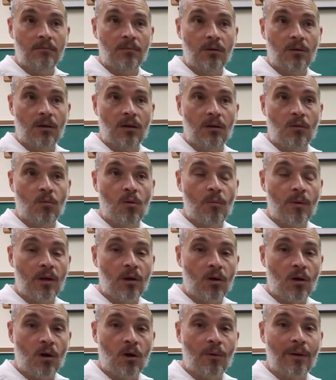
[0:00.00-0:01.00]
what we
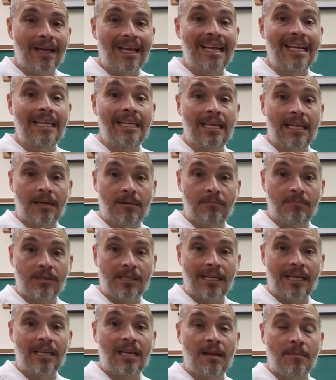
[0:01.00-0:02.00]
call idioms,
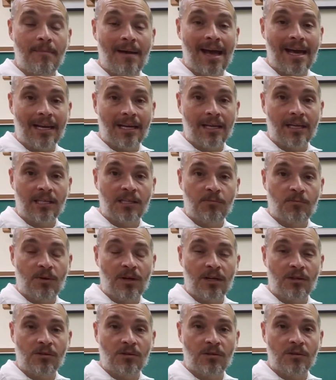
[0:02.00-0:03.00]
idiomatic
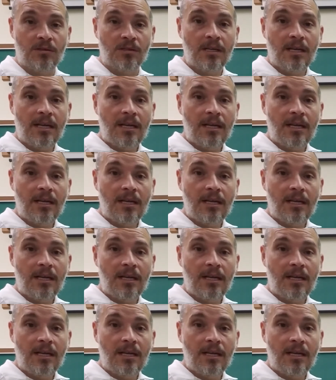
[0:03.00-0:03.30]
expressions.